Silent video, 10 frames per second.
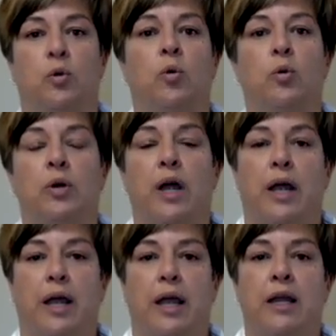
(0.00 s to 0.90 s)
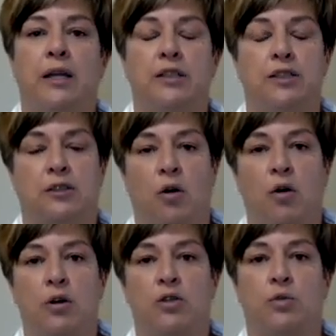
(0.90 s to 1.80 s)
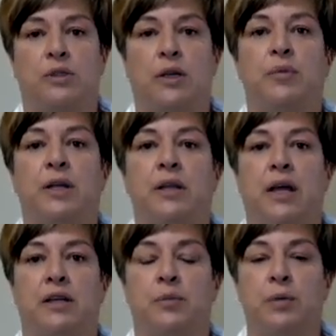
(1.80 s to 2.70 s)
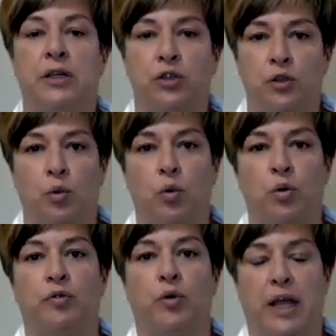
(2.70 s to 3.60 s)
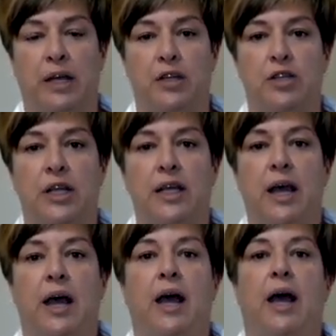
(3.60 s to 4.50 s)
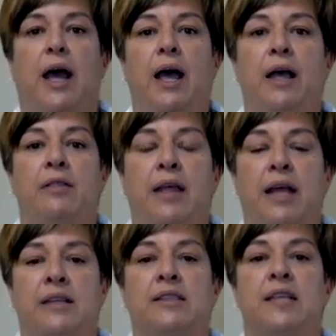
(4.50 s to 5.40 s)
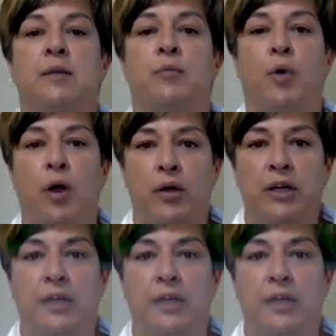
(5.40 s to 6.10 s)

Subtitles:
or any starch or something that is being stored for energy, and that is then broken